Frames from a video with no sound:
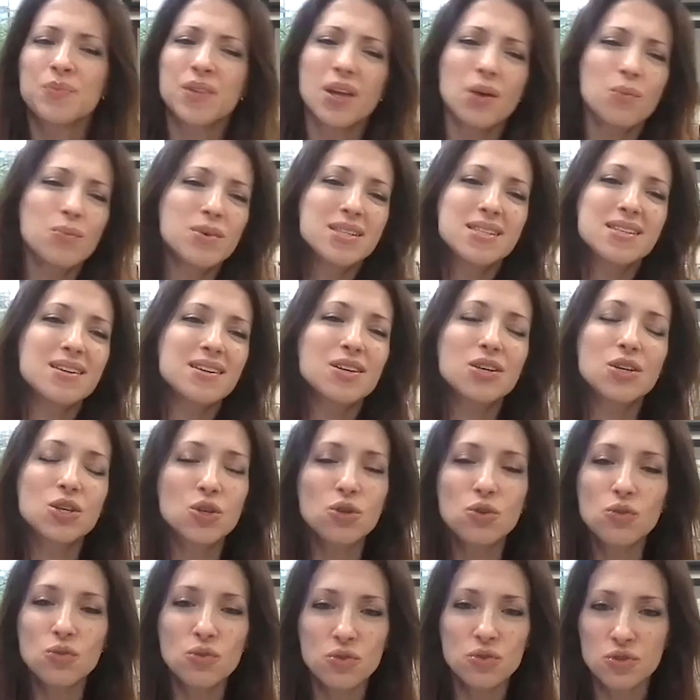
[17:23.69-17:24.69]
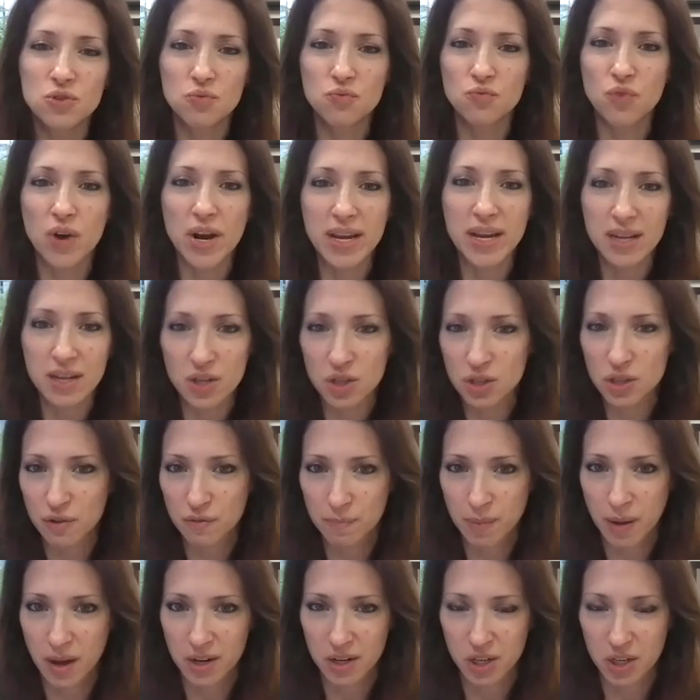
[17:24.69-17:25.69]
And we see a huge range
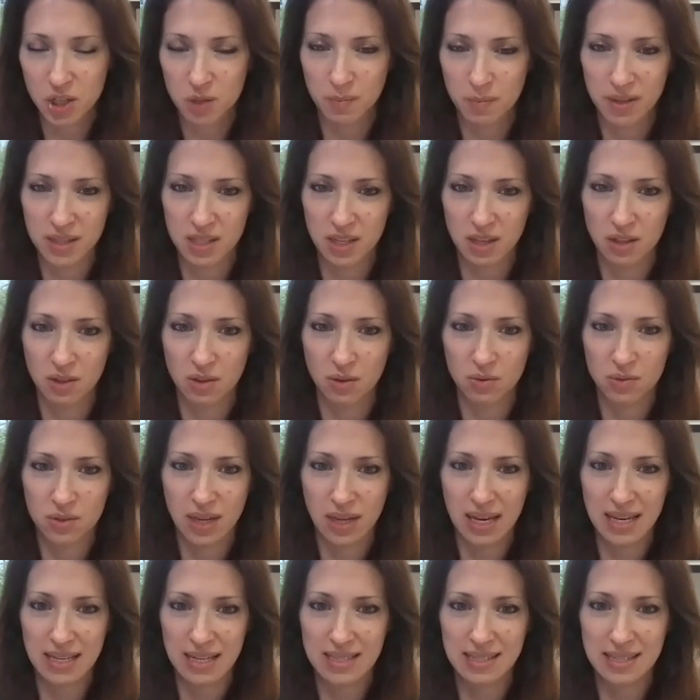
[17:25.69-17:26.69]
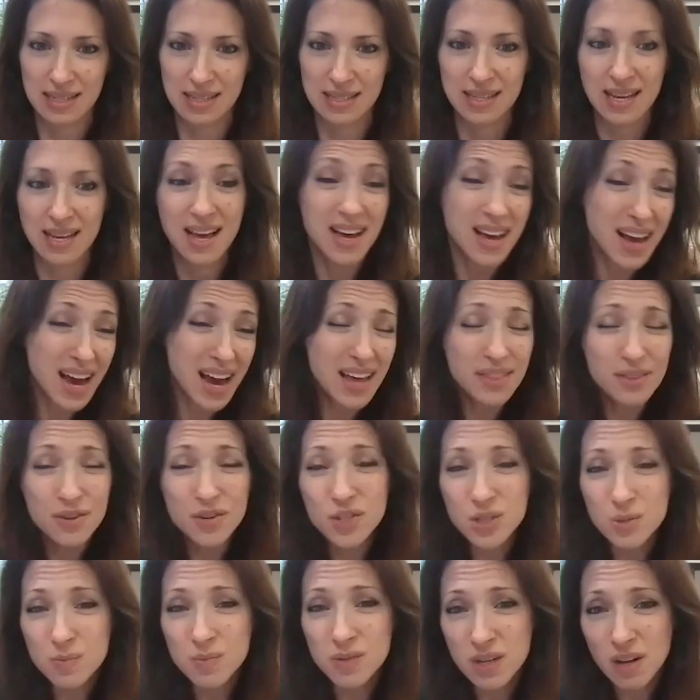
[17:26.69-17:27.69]
of punishments in those cases. And
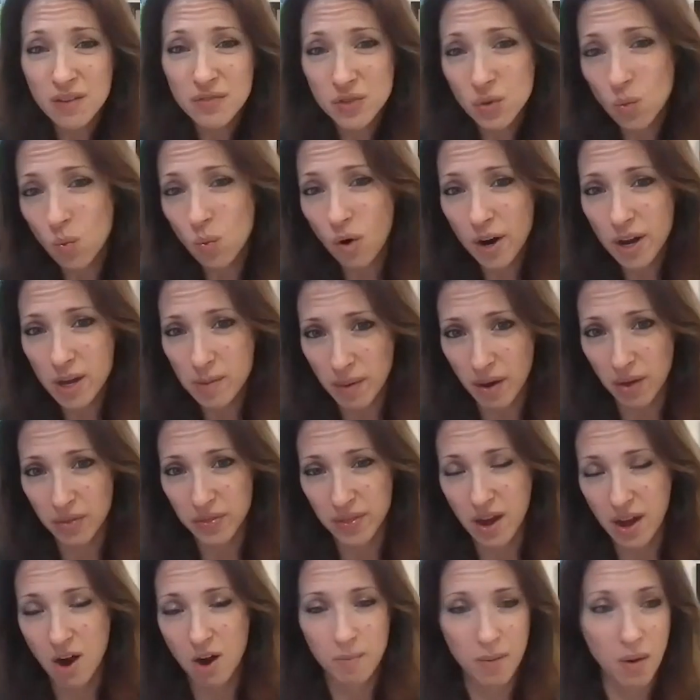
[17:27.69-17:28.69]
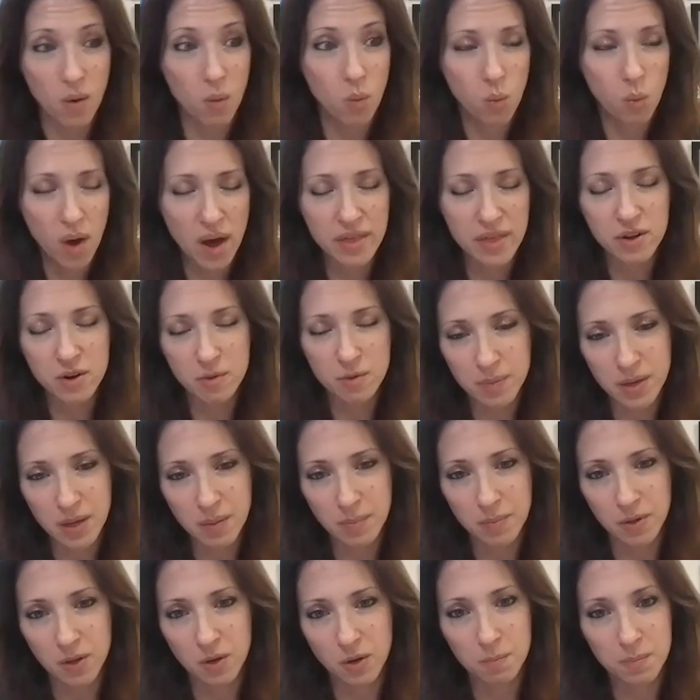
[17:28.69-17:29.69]
there's some stuff to worry about there, about whether
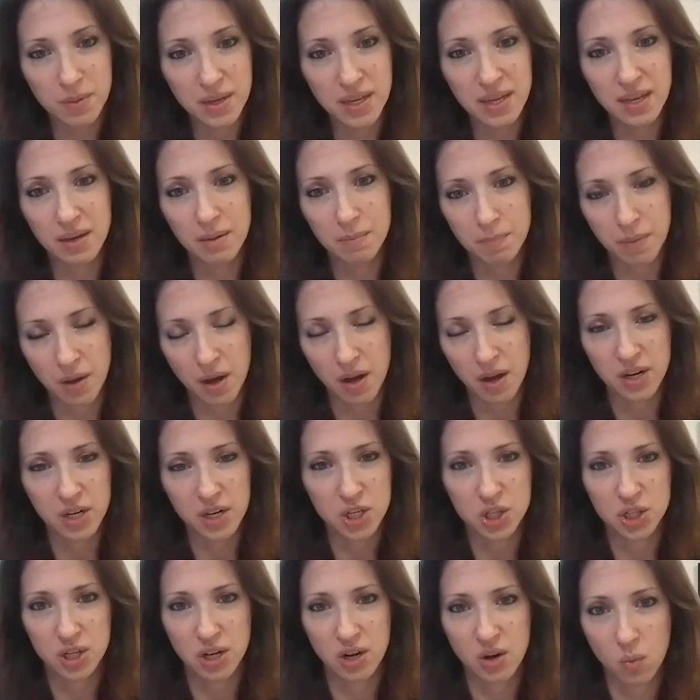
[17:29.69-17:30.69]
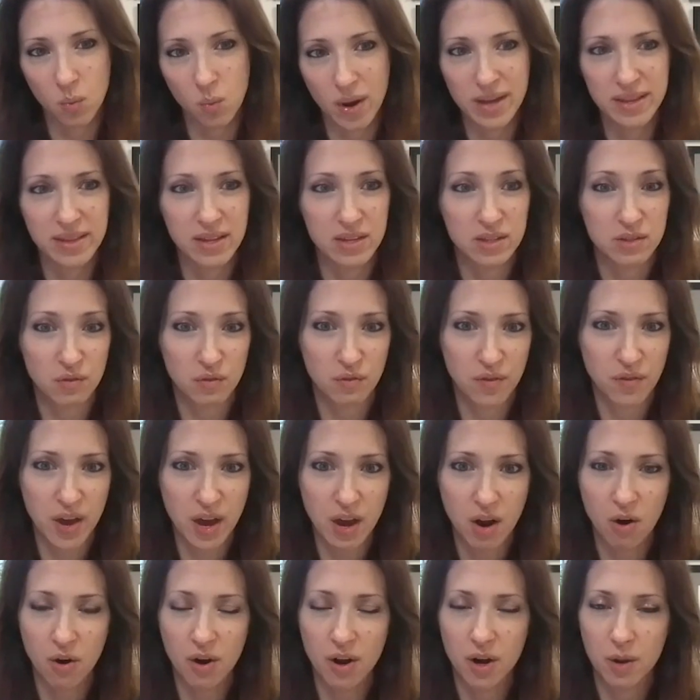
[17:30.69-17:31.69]
people are being punished in a way that's
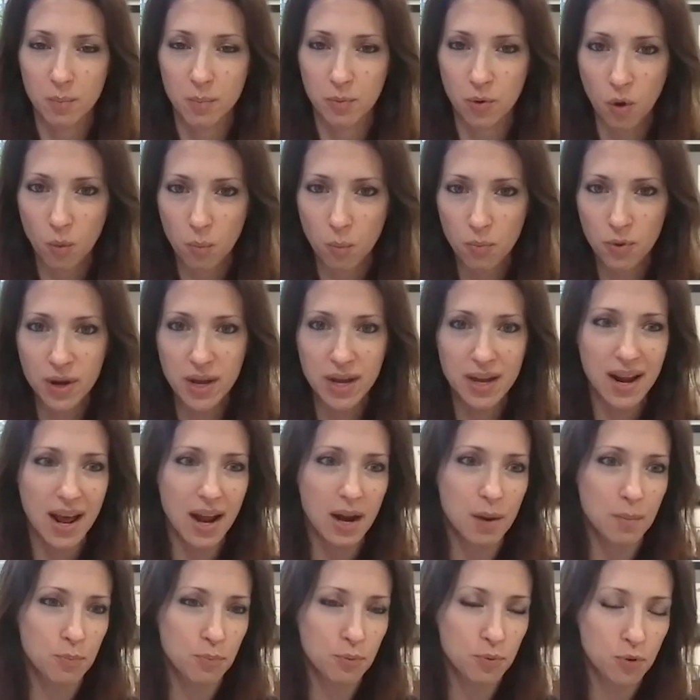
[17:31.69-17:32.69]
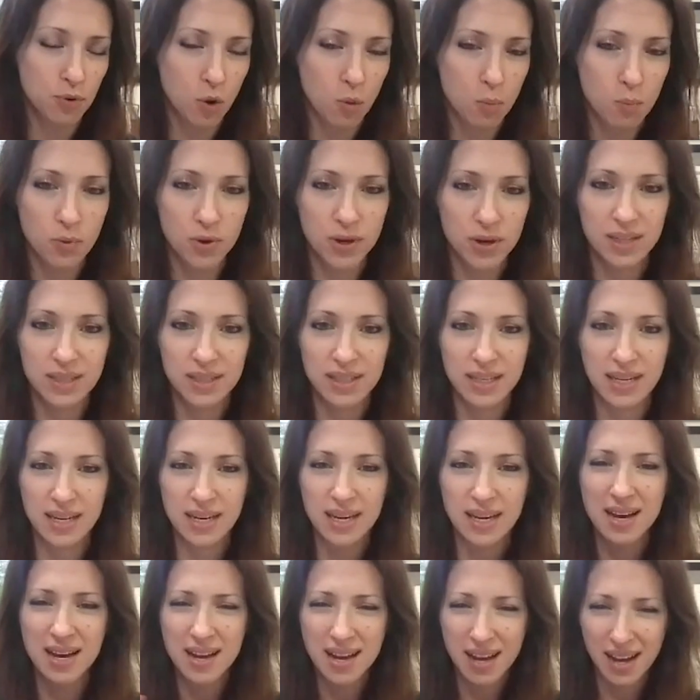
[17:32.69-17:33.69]
fair and appropriate and
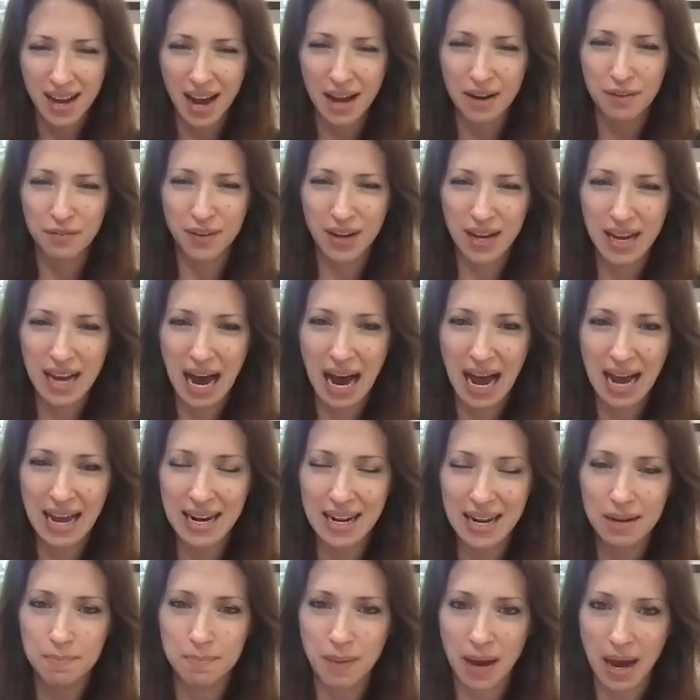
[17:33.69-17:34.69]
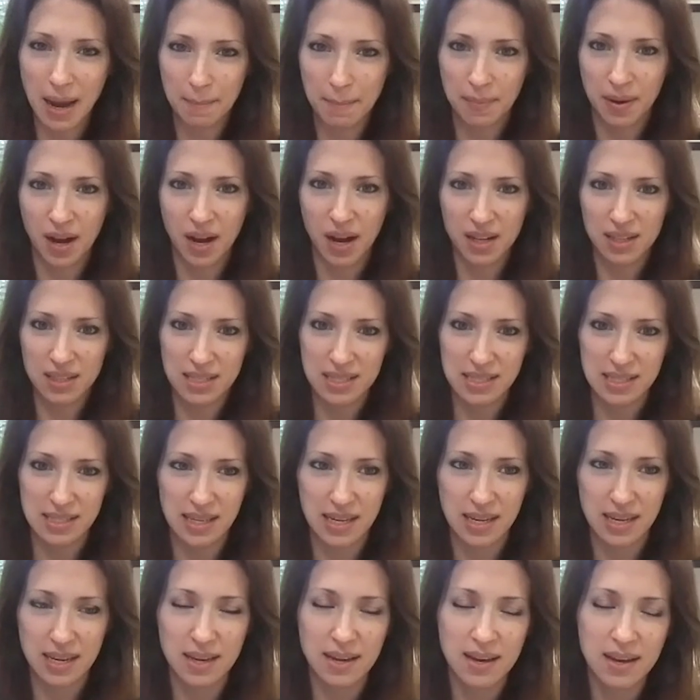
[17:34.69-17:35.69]
appropriately kind of guided by
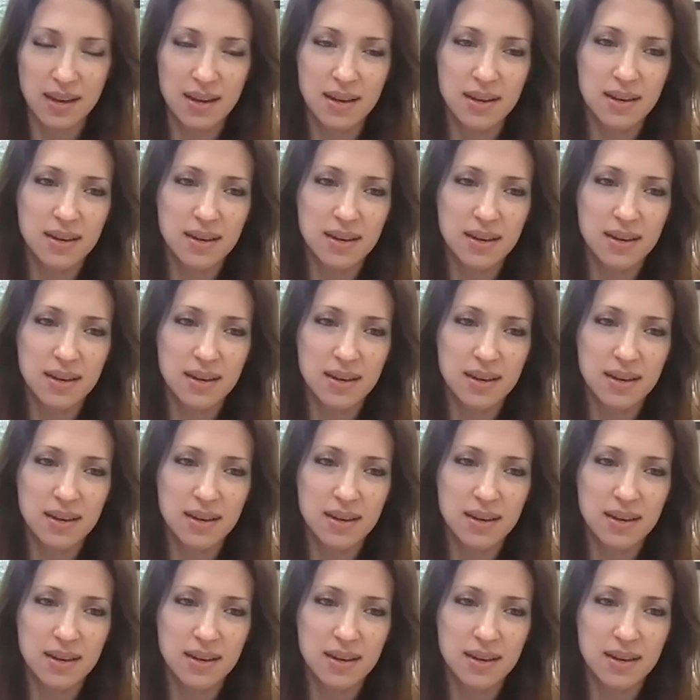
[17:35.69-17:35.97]
policy.